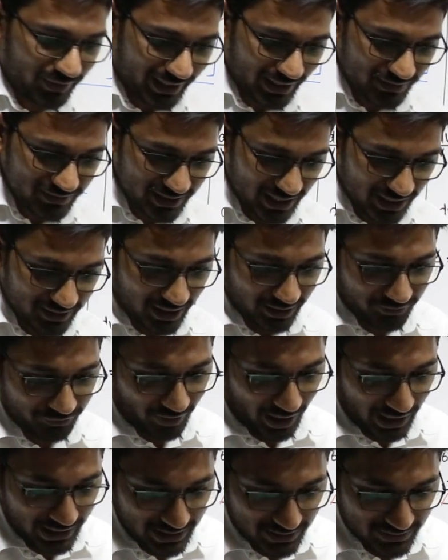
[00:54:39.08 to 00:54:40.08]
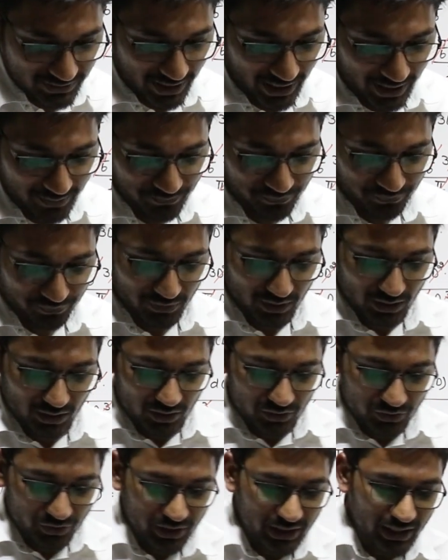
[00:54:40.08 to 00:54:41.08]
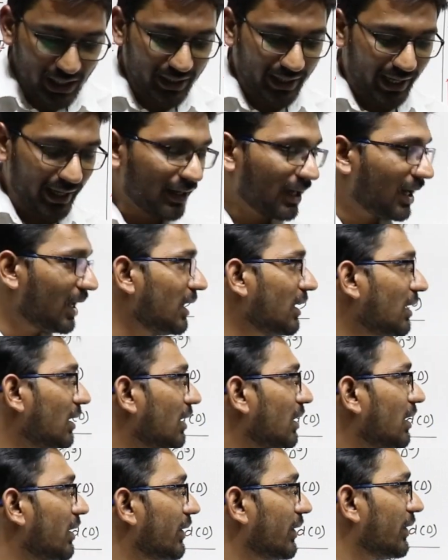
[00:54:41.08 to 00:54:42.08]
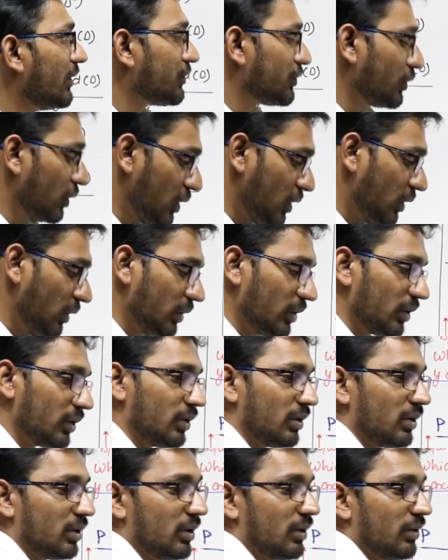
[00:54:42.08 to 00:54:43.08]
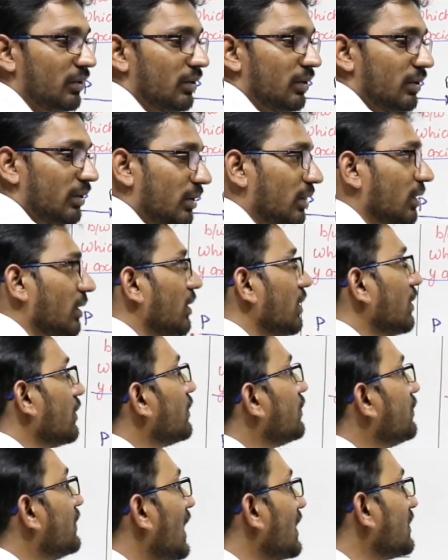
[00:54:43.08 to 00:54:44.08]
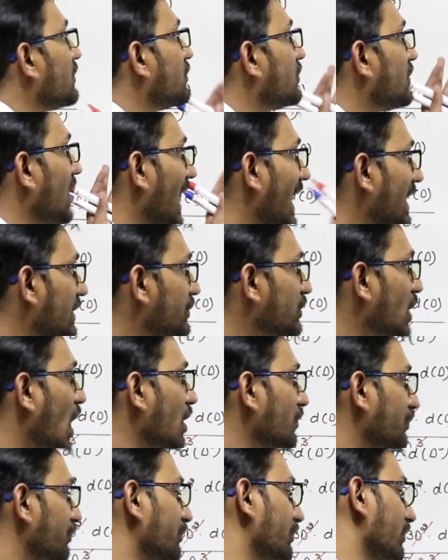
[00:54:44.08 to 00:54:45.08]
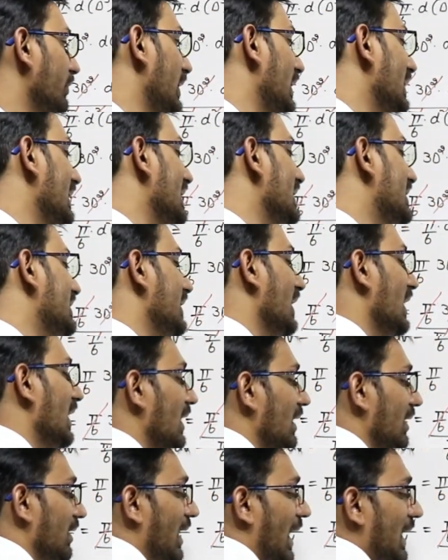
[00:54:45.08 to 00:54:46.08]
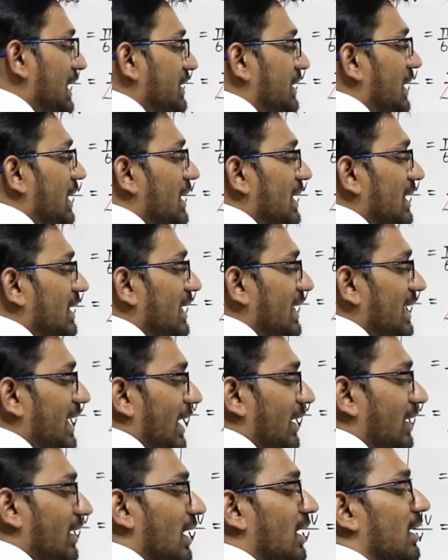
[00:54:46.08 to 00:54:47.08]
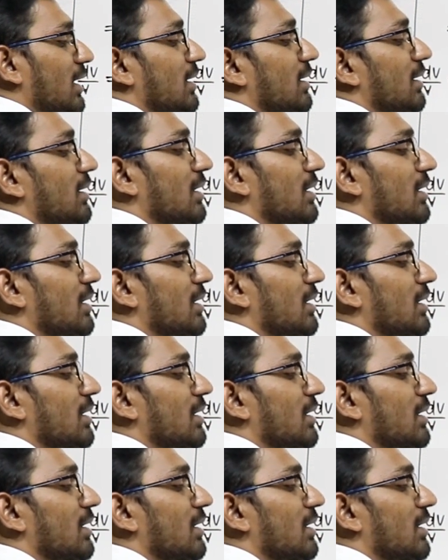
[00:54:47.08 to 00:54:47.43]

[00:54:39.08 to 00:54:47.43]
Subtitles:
can say that phi is a shear angle. So the change of initial 90 degree angle,